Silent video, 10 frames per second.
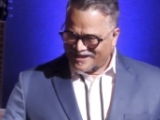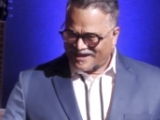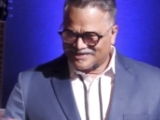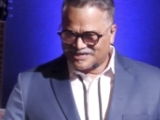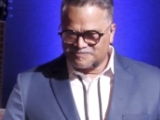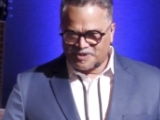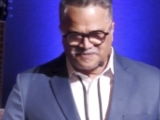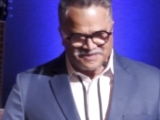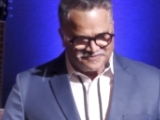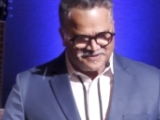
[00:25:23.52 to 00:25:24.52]
I tell
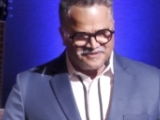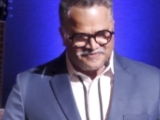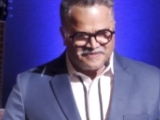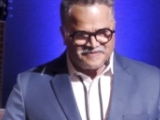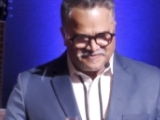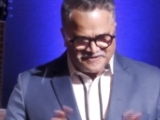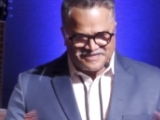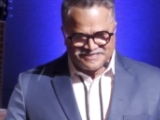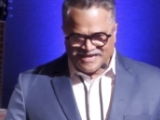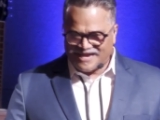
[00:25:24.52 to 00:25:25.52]
Bobby, when we
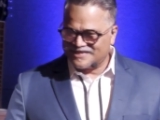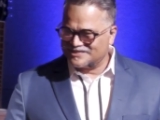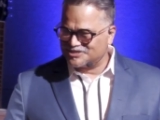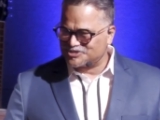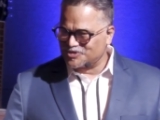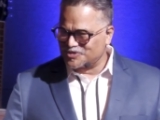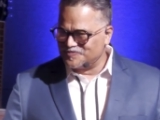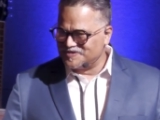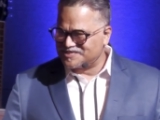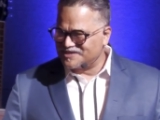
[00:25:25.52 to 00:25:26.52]
designed the showroom,
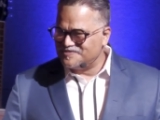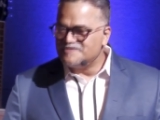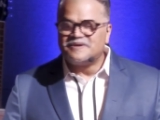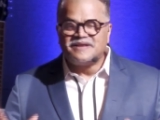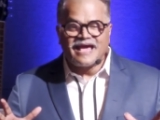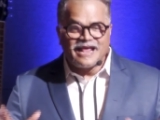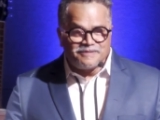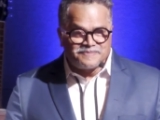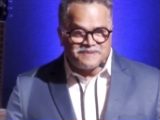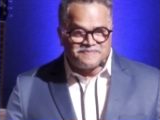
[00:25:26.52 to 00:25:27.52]
we said, we want to
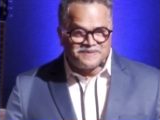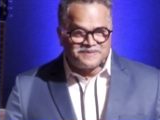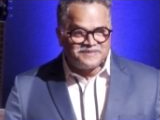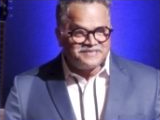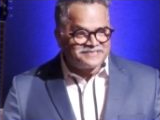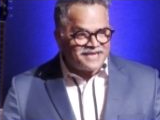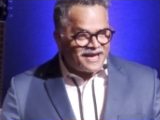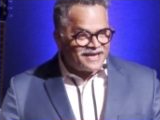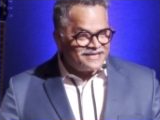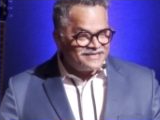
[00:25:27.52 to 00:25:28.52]
help people to
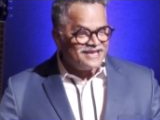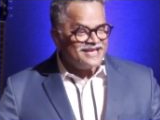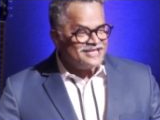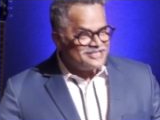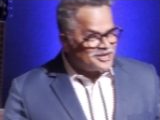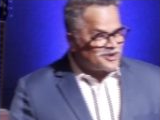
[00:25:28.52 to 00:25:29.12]
design the